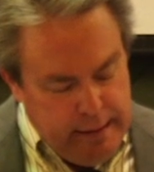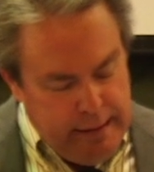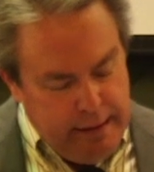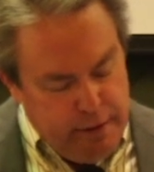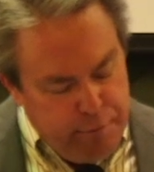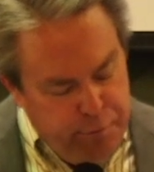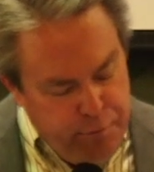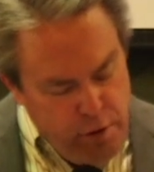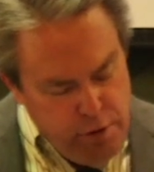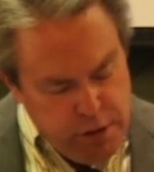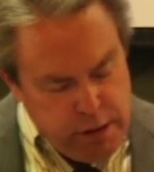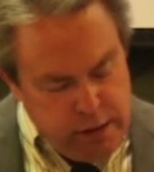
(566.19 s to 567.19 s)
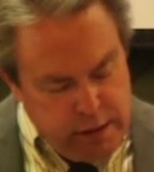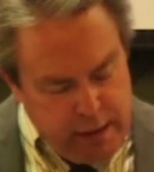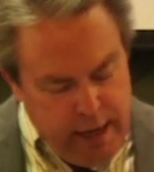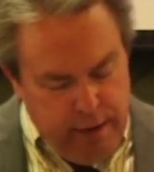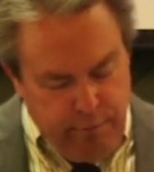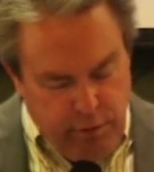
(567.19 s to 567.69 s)
In the first
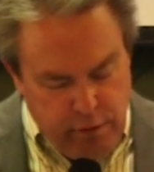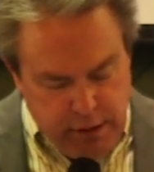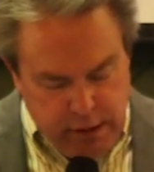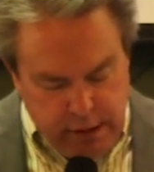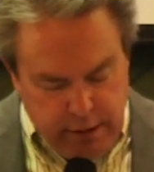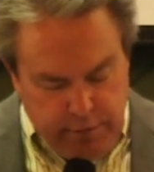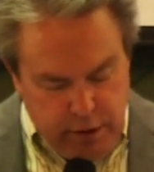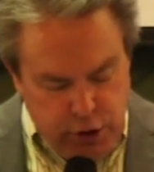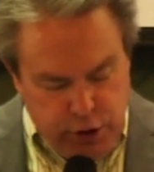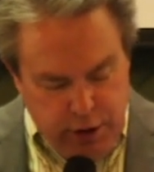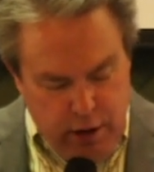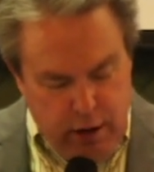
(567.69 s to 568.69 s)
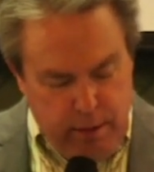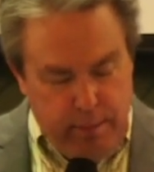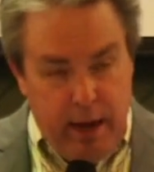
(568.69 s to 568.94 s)
10 verses of this psalm,